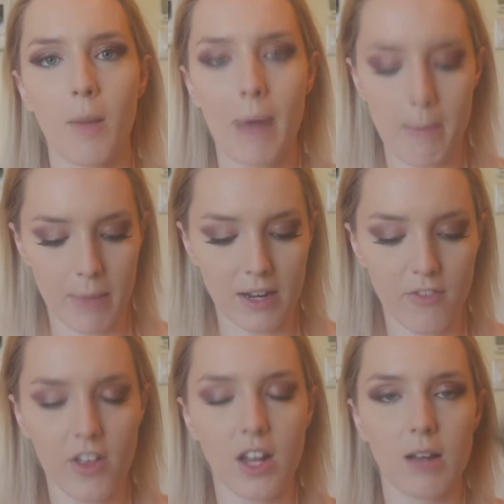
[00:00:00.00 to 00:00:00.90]
by
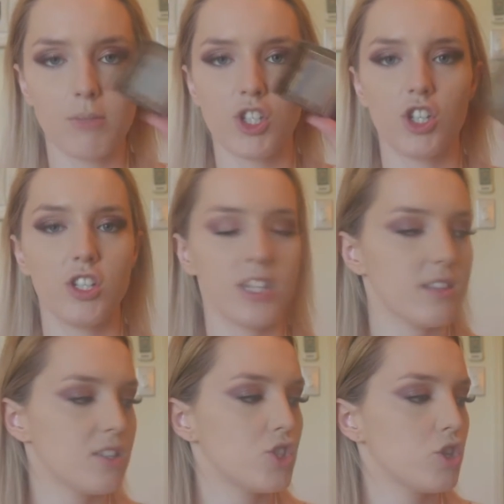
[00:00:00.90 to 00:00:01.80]
Benefit. I'm just using
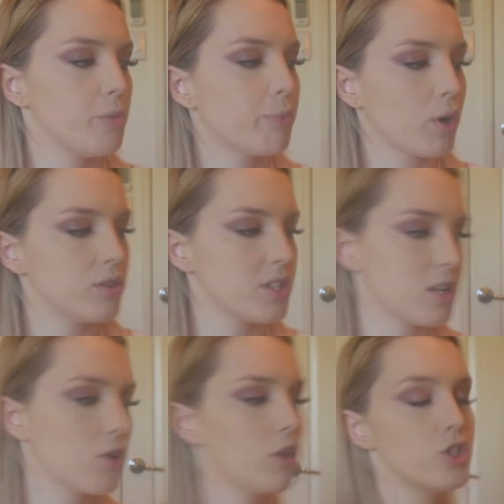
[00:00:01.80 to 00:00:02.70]
this to bronze
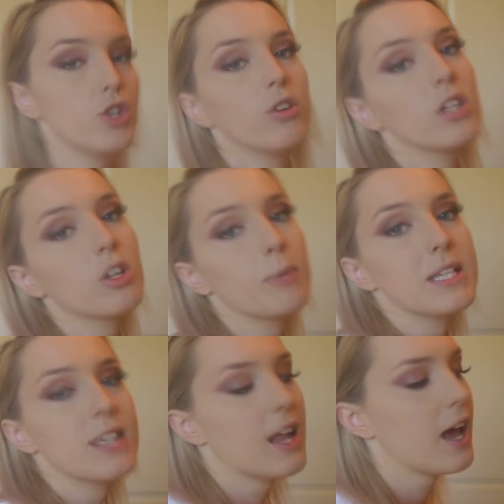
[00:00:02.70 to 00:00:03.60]
and contour a little bit
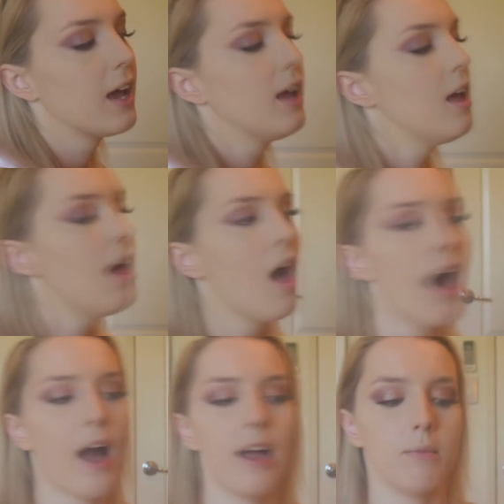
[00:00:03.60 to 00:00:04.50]
today.
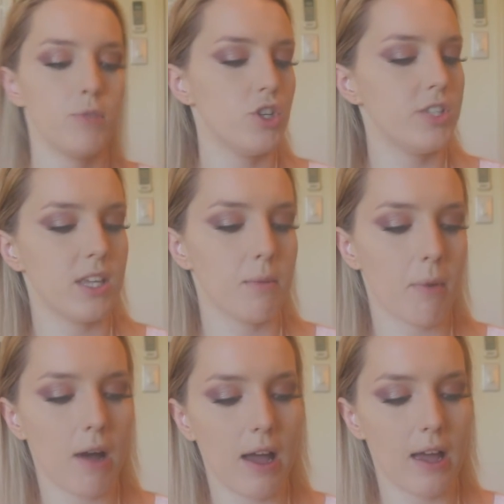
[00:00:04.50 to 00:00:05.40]
I'm using
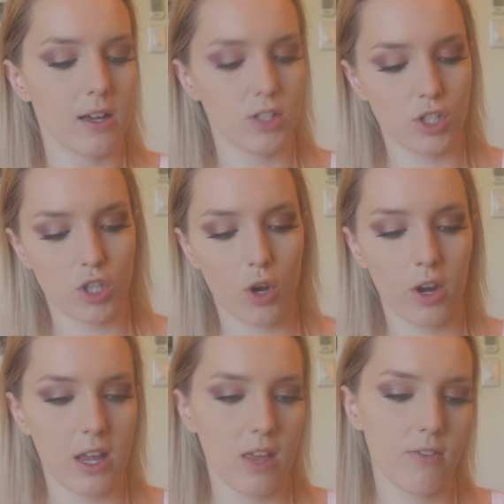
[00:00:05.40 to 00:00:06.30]
my
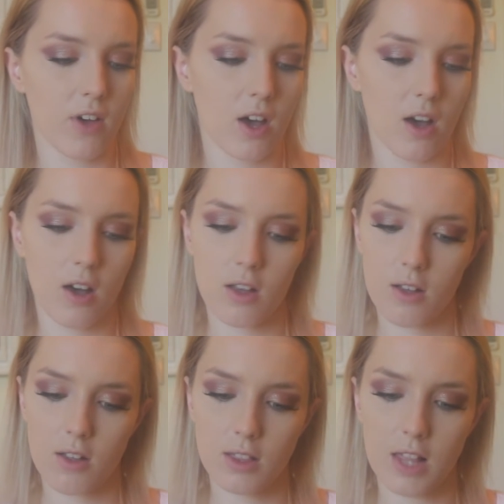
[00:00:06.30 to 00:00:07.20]
Zoeva
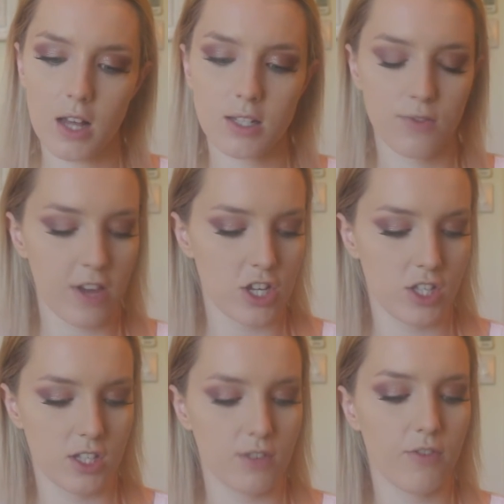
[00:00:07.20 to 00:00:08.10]
Luxe
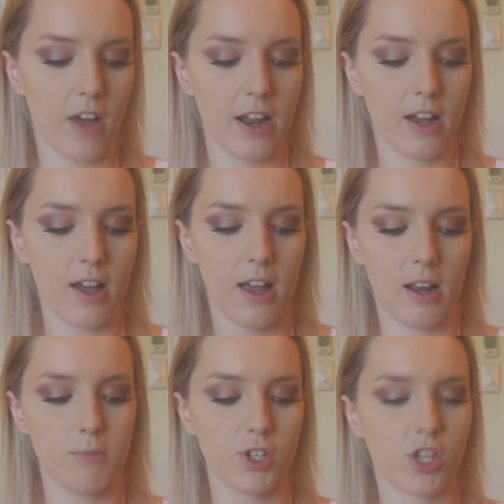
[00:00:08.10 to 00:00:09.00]
Face Definer, and
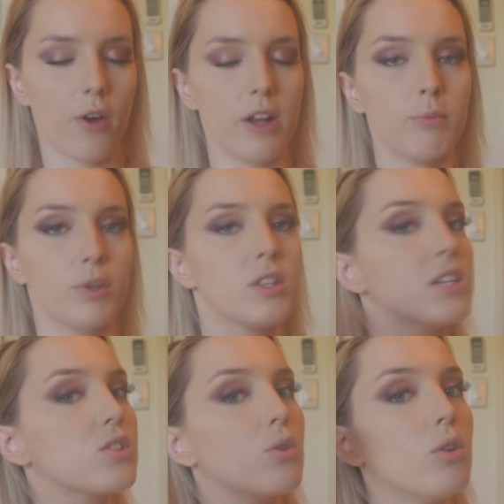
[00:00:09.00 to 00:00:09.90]
I'm just going to put
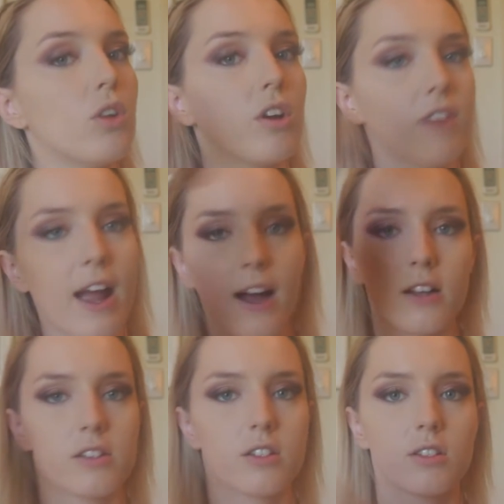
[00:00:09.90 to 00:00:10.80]
this all
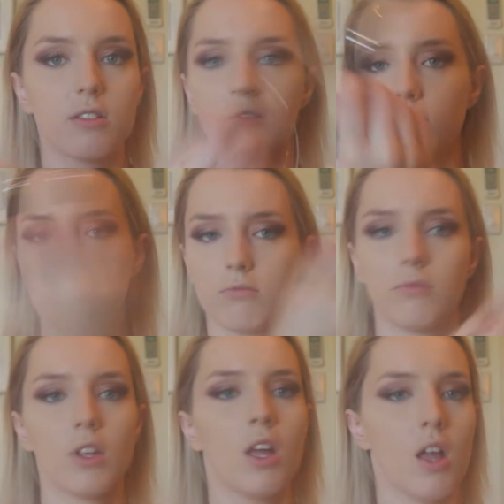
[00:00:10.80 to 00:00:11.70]
around
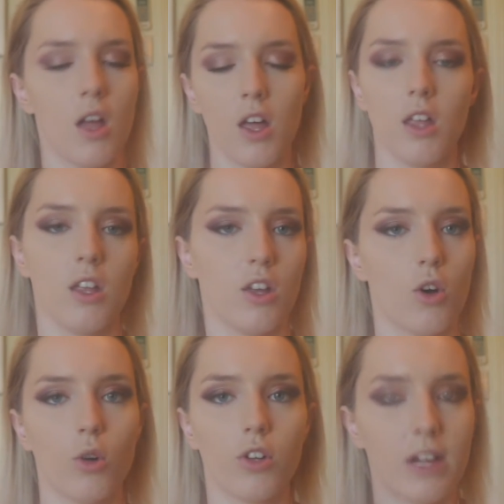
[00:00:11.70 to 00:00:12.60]

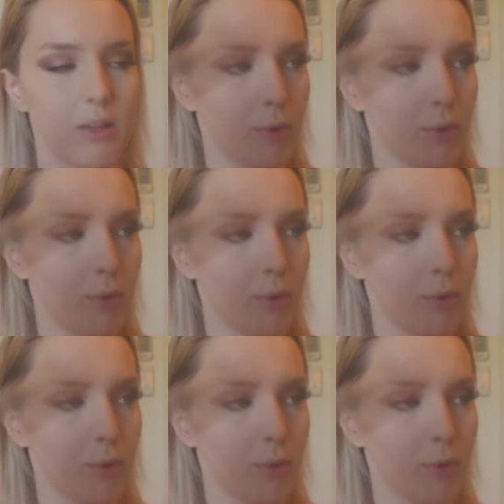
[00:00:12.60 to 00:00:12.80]
the